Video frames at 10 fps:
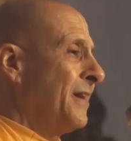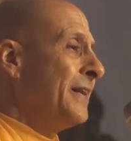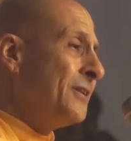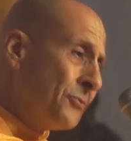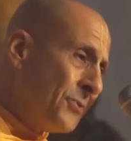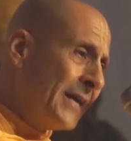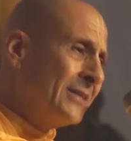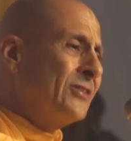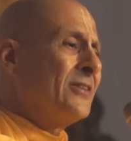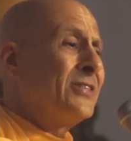And He
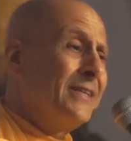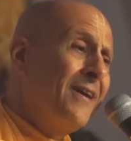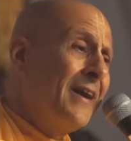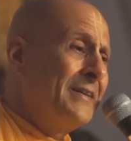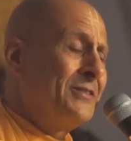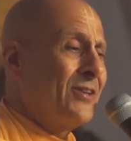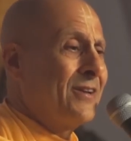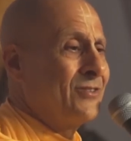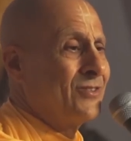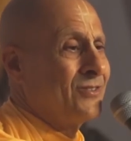directs us, He guides
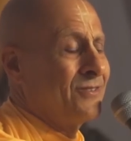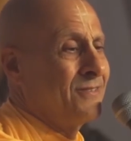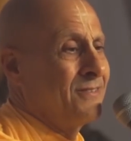us.